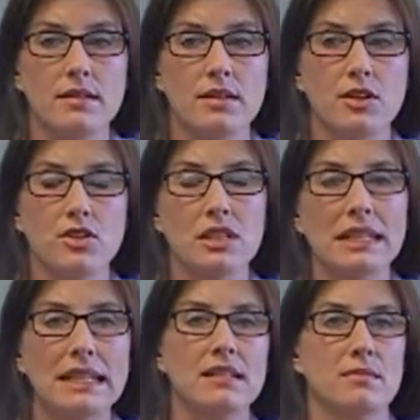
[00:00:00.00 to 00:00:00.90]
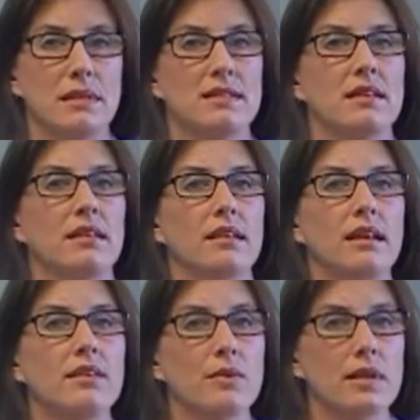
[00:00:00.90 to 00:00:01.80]
there's links missing
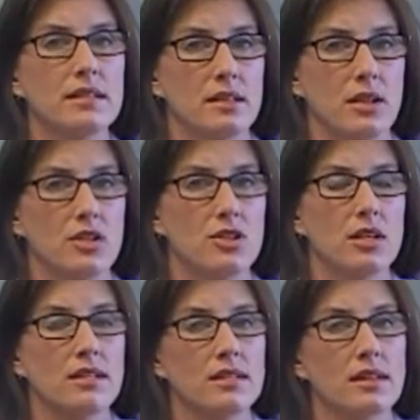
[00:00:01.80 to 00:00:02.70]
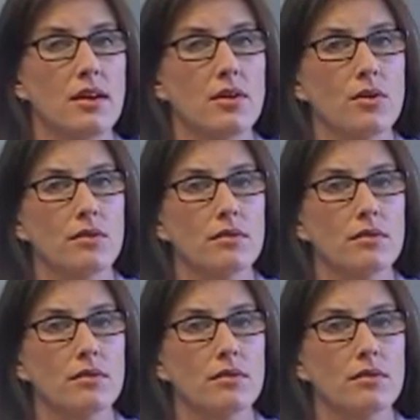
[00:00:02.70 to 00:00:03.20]
in the research, and so